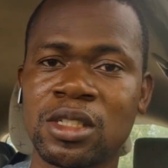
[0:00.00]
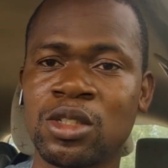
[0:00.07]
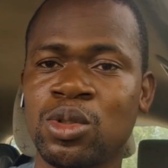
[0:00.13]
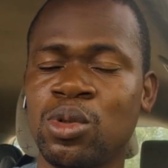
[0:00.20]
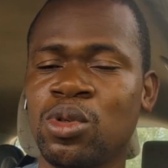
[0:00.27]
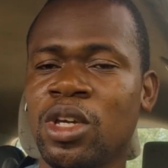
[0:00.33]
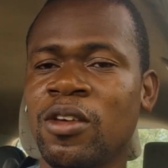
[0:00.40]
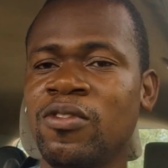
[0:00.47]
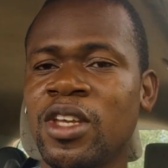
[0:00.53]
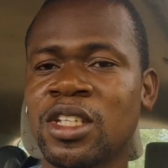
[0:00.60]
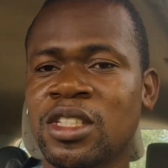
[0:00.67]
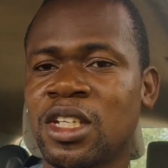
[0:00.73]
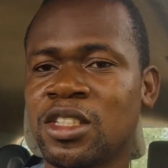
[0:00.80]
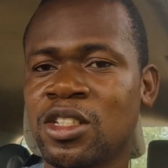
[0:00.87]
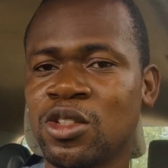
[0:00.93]
So if there's
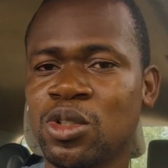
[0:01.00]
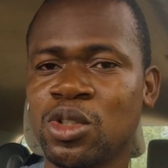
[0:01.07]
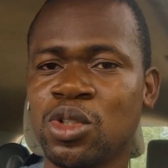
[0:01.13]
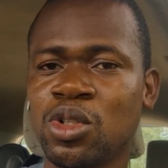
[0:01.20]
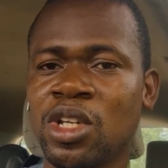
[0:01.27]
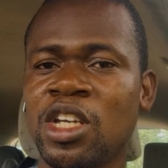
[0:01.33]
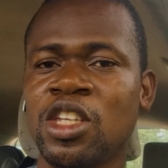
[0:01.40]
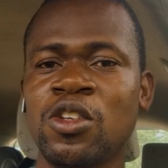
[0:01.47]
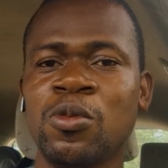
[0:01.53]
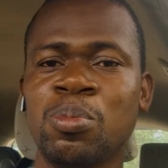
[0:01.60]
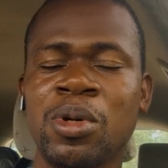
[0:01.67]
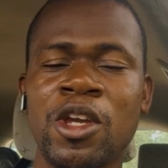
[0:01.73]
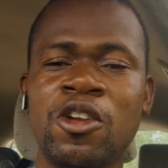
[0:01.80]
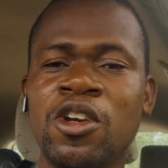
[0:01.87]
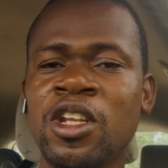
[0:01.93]
nothing to show you
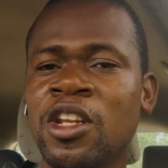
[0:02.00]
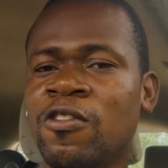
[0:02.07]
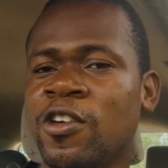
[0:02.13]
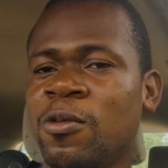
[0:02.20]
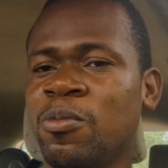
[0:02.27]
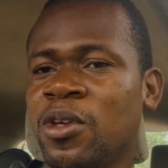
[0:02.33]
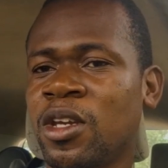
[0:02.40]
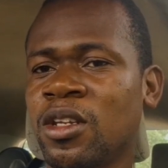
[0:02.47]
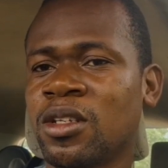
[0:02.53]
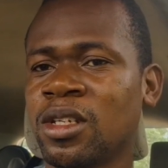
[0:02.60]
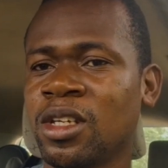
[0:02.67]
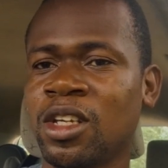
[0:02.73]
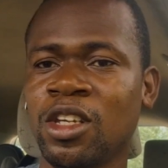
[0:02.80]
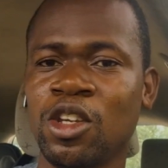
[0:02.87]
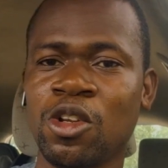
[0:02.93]
paid or you never paid,
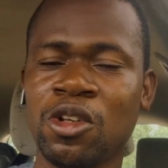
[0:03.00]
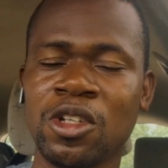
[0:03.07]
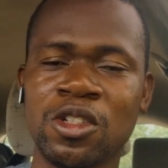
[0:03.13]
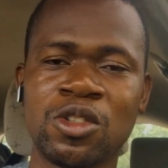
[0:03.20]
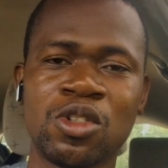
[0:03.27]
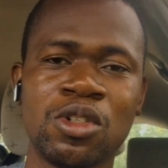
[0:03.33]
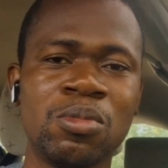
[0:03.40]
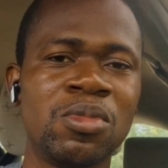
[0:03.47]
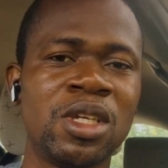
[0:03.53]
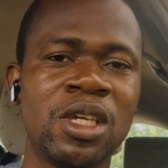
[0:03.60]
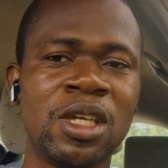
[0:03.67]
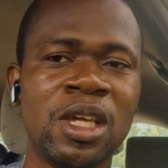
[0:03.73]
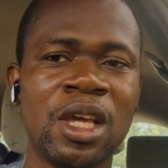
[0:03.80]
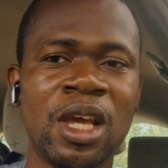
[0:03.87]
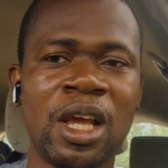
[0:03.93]
this could
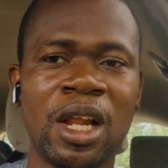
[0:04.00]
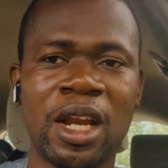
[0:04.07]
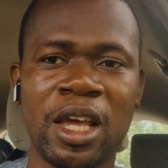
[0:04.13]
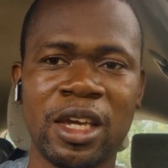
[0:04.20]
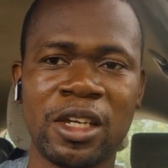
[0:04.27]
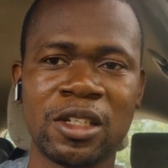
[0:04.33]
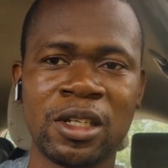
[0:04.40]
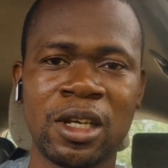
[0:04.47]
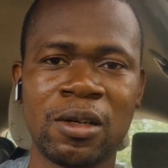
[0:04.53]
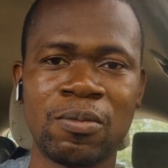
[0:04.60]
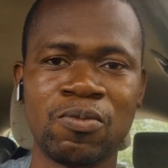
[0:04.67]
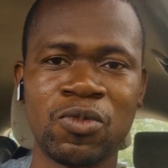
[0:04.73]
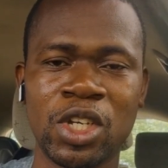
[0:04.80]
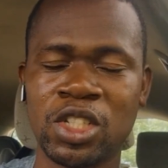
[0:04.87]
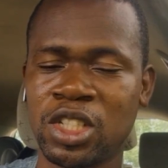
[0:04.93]
be like
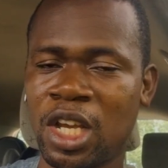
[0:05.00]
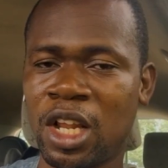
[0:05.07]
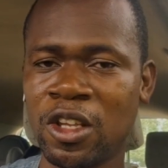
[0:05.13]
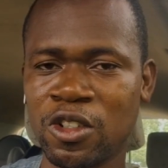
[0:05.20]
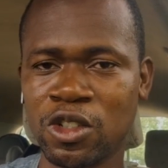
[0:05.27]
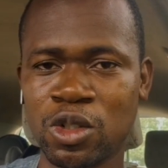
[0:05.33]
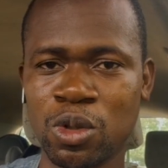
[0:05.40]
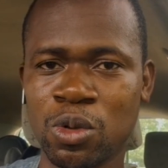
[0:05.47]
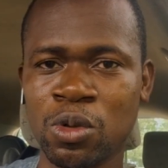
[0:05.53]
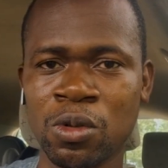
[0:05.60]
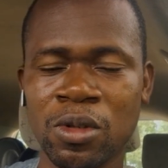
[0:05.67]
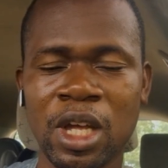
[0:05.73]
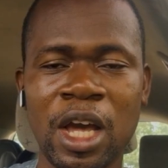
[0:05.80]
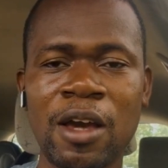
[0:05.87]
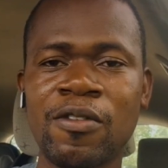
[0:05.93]
a challenge. So
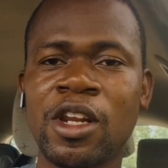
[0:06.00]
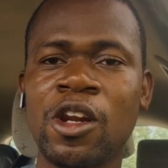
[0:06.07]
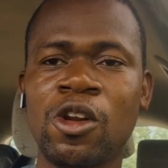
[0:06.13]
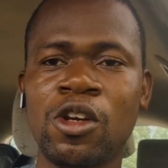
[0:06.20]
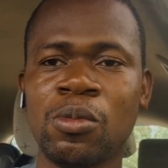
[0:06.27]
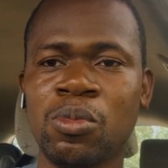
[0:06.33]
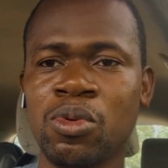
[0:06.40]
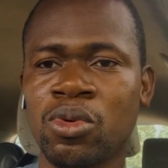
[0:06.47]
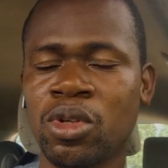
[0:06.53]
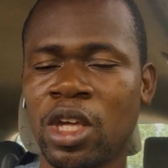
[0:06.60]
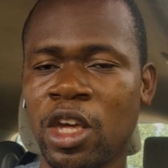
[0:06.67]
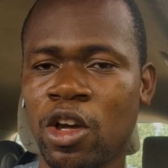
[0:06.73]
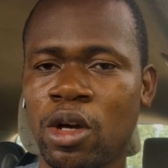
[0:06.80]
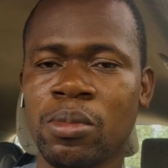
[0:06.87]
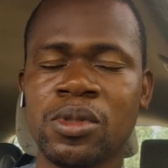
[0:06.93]
having a logbook
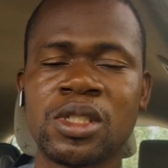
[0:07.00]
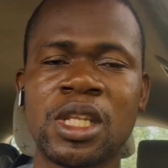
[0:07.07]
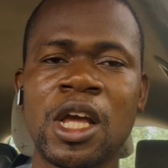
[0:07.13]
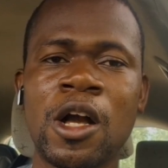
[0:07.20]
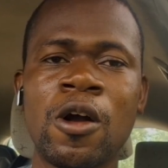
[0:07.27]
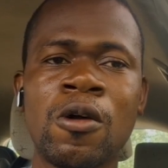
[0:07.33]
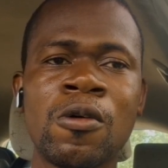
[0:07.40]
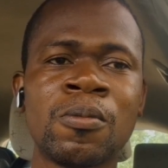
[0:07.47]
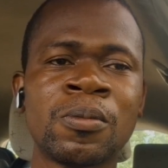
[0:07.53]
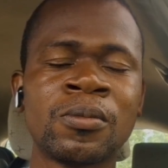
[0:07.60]
helps. Now,